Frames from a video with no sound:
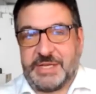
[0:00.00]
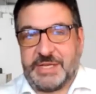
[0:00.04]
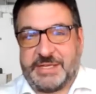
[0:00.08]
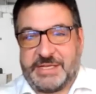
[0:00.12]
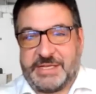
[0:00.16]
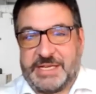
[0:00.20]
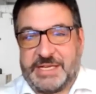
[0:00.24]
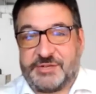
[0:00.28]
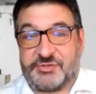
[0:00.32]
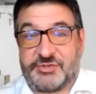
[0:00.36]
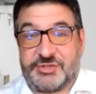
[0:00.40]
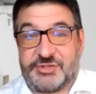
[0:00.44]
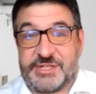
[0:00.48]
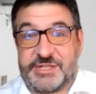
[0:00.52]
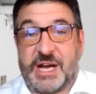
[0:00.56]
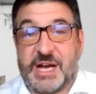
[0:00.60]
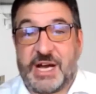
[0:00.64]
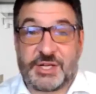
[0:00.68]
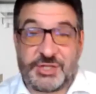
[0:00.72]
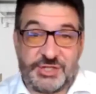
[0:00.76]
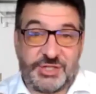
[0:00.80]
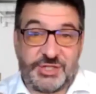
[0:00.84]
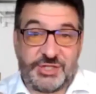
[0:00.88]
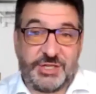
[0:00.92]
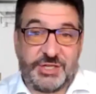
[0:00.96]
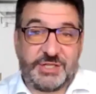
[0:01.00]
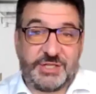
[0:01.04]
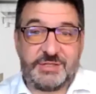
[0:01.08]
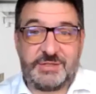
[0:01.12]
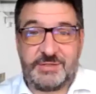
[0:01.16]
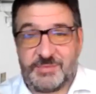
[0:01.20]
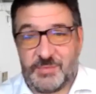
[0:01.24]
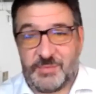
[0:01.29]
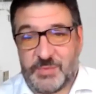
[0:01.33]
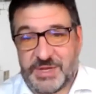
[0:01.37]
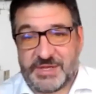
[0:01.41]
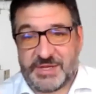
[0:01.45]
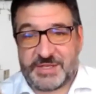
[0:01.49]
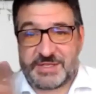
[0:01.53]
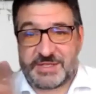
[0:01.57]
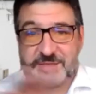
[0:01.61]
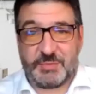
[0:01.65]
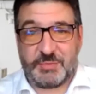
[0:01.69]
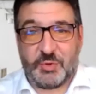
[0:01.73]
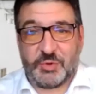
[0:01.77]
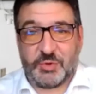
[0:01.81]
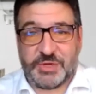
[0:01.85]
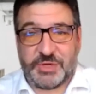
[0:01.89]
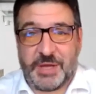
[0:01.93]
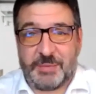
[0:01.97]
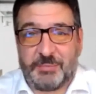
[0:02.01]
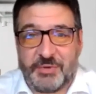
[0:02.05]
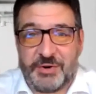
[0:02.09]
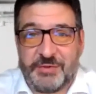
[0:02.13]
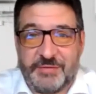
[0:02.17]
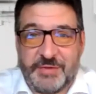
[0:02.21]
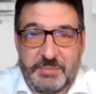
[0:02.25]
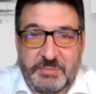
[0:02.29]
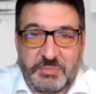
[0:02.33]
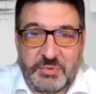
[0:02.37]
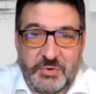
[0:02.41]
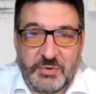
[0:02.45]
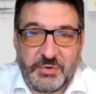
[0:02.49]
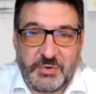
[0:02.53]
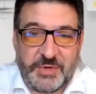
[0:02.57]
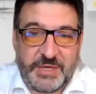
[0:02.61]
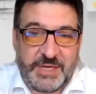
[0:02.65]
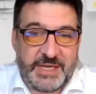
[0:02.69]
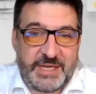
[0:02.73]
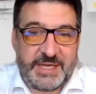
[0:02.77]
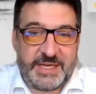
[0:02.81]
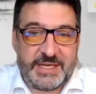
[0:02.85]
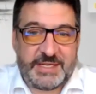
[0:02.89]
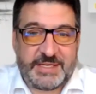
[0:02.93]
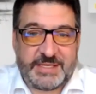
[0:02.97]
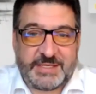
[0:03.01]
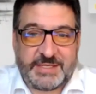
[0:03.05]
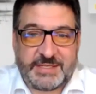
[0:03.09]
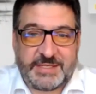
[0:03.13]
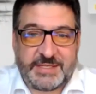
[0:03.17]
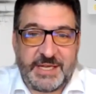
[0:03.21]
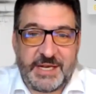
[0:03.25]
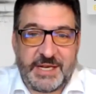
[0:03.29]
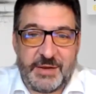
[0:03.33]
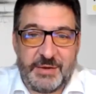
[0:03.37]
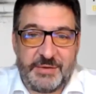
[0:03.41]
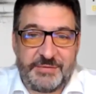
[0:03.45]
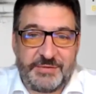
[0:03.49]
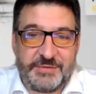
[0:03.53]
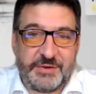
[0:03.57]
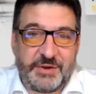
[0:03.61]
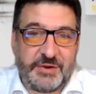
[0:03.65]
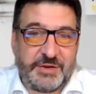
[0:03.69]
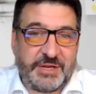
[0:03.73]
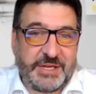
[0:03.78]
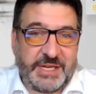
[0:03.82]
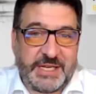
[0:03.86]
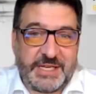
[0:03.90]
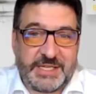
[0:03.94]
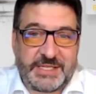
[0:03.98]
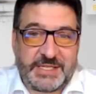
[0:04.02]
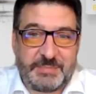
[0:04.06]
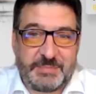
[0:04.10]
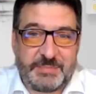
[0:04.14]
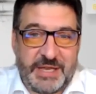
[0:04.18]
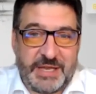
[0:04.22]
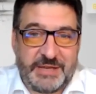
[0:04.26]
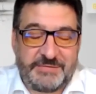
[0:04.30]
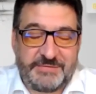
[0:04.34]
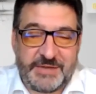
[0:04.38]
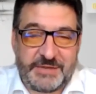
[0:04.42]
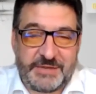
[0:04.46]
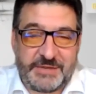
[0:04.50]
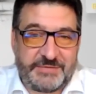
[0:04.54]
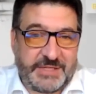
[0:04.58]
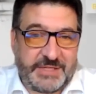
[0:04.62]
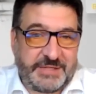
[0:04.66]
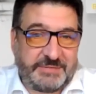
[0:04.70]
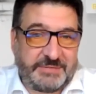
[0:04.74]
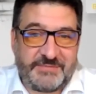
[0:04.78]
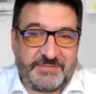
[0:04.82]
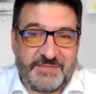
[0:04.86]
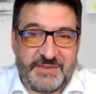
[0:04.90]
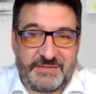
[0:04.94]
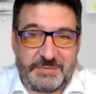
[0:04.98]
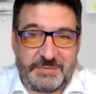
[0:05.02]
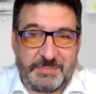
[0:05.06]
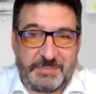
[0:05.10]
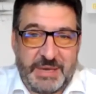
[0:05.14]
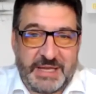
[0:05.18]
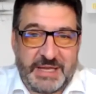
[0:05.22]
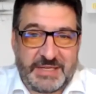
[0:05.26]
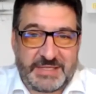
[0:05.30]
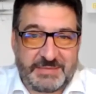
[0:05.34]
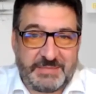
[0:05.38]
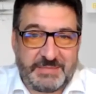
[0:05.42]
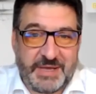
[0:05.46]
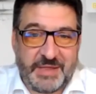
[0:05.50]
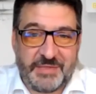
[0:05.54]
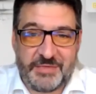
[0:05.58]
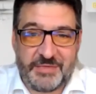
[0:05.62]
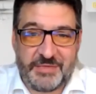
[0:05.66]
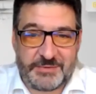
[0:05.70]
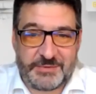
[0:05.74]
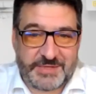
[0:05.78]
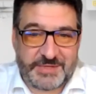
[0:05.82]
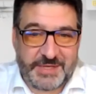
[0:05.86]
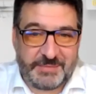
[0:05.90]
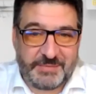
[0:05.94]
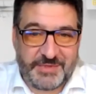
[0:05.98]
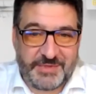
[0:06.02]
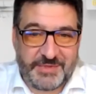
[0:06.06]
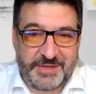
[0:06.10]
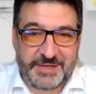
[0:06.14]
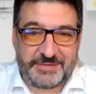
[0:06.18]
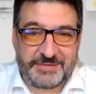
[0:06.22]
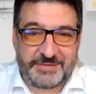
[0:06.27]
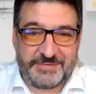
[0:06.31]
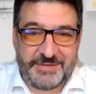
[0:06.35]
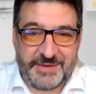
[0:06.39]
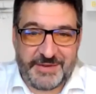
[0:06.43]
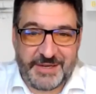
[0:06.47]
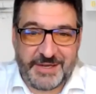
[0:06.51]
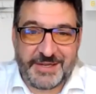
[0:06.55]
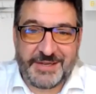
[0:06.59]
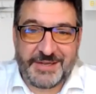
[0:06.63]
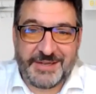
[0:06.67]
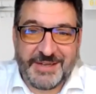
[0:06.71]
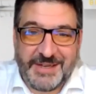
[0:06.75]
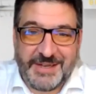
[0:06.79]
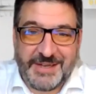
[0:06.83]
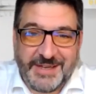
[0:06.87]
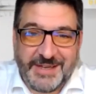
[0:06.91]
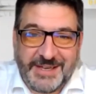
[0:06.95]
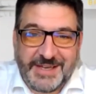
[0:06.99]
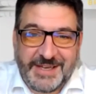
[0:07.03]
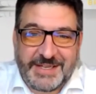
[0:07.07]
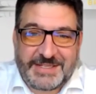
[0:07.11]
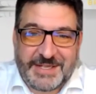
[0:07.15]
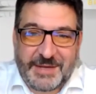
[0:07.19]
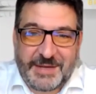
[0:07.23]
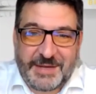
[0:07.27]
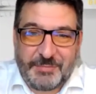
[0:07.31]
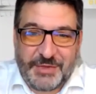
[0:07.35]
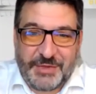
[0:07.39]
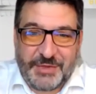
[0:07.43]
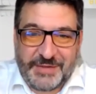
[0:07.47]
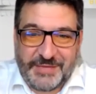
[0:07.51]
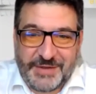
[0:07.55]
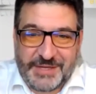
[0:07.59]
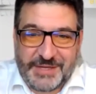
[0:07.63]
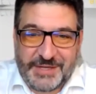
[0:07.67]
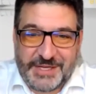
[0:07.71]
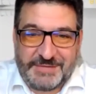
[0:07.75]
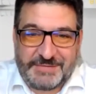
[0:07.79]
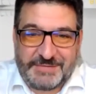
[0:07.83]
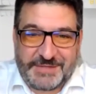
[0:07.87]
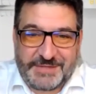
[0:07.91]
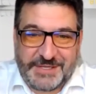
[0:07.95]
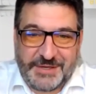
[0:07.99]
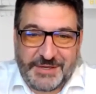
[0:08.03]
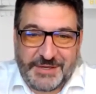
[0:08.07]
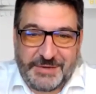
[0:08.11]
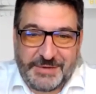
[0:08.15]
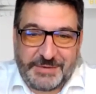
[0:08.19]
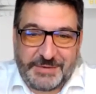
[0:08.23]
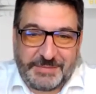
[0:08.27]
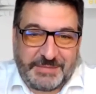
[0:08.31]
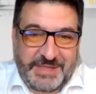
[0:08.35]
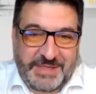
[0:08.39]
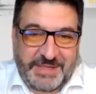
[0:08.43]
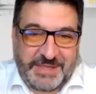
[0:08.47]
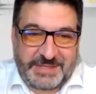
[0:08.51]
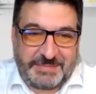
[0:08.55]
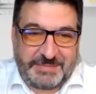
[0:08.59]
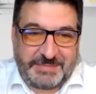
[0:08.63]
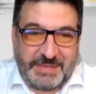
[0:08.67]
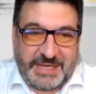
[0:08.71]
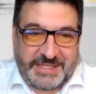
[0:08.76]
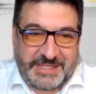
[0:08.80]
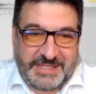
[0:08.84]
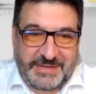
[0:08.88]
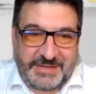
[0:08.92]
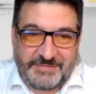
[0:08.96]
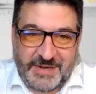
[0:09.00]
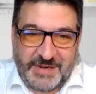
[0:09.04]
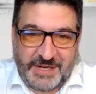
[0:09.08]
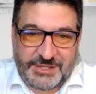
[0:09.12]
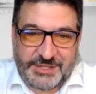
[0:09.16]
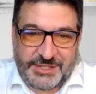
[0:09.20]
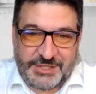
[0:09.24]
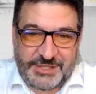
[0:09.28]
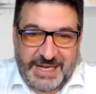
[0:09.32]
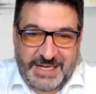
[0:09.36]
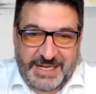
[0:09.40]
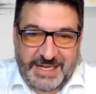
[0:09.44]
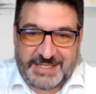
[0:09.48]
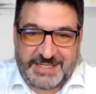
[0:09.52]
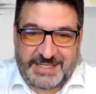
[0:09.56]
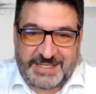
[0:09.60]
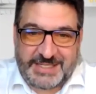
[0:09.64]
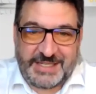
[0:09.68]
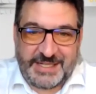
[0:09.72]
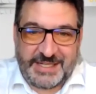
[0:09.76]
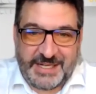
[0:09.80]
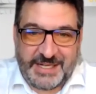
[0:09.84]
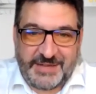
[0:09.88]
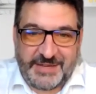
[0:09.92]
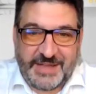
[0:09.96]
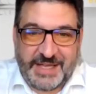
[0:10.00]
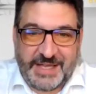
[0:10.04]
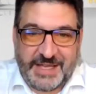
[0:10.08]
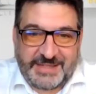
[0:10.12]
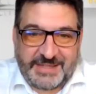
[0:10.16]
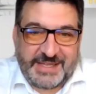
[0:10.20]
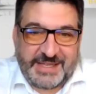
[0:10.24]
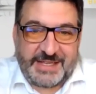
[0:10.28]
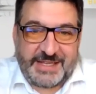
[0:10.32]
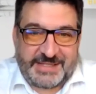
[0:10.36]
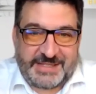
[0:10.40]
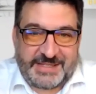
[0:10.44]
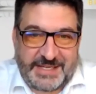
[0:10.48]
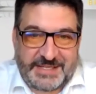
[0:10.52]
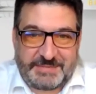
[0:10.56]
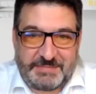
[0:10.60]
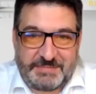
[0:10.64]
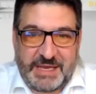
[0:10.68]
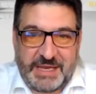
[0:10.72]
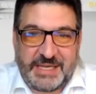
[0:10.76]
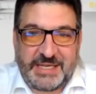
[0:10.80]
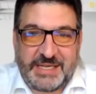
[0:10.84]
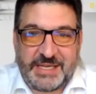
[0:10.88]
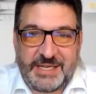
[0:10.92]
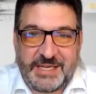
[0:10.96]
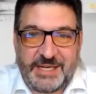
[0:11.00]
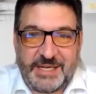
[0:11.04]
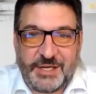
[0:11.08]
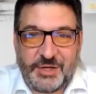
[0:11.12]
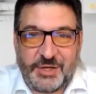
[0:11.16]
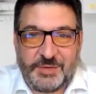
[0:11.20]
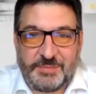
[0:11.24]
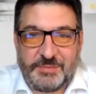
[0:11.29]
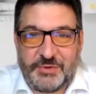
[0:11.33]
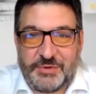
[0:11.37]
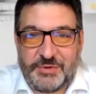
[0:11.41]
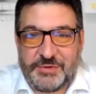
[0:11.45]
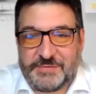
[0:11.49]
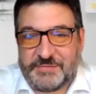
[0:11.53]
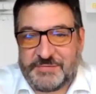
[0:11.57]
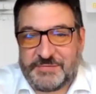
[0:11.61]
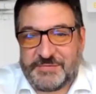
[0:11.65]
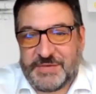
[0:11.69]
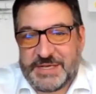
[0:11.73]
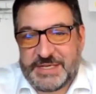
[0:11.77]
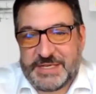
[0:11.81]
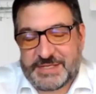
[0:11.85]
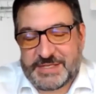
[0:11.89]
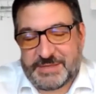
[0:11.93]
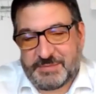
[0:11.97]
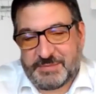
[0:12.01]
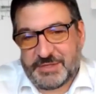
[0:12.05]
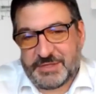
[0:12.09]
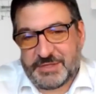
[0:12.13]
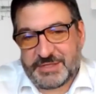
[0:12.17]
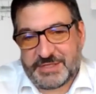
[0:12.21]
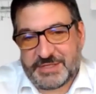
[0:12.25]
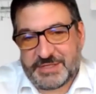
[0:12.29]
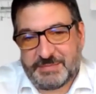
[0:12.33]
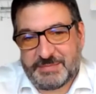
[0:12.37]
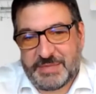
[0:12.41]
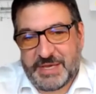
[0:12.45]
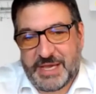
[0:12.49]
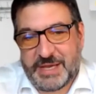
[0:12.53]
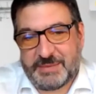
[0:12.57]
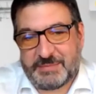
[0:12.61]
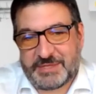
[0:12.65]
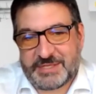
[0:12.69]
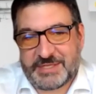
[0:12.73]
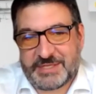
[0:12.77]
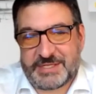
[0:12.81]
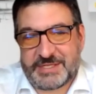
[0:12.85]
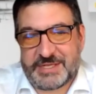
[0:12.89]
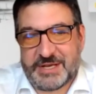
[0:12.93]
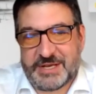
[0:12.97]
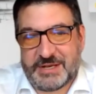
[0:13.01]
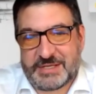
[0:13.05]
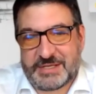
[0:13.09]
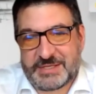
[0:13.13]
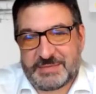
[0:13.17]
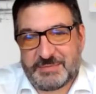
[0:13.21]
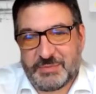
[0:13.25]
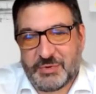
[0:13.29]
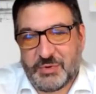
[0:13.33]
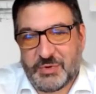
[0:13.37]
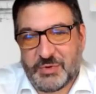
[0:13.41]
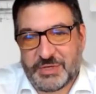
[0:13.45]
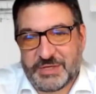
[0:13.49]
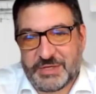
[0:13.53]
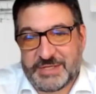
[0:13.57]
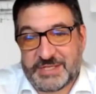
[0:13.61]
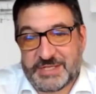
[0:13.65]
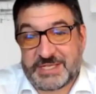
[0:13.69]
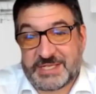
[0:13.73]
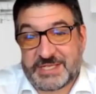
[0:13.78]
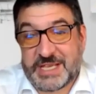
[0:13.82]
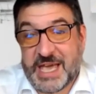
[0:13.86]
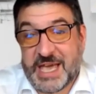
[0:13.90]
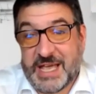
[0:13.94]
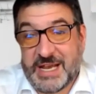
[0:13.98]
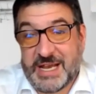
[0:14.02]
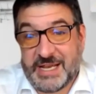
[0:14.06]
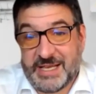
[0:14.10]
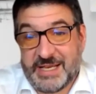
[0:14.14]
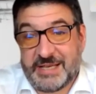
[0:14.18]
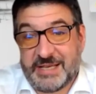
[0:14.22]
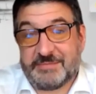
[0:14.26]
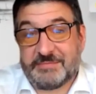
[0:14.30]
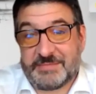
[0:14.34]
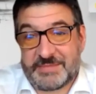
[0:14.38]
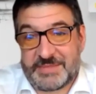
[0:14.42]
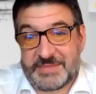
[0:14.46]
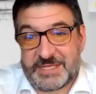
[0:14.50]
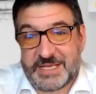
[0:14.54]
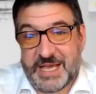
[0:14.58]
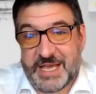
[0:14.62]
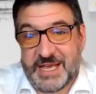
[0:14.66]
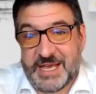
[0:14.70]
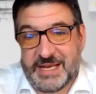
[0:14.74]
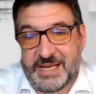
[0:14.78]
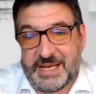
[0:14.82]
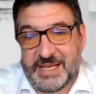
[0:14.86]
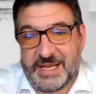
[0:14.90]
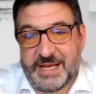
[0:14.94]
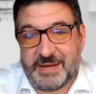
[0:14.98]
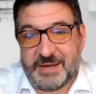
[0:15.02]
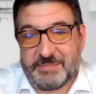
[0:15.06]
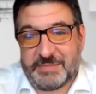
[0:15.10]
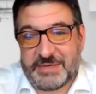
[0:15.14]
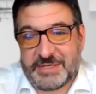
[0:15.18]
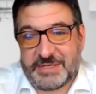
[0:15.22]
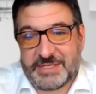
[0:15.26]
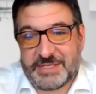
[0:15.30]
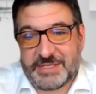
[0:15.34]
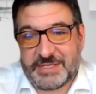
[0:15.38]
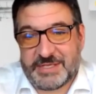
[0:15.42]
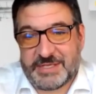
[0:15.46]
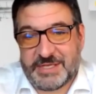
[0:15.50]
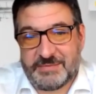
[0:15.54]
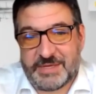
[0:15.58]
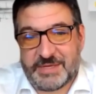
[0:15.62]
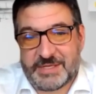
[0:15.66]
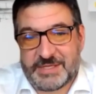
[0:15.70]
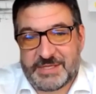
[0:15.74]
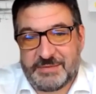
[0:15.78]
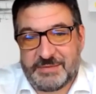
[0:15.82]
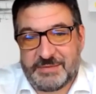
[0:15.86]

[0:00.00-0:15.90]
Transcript: introduction with a small number of employees, you know, if you only need to pay £50 a month or something for something that gives you this amazing functionality, you know, that does make it a lot more feasible to be able to start small and scale it up as you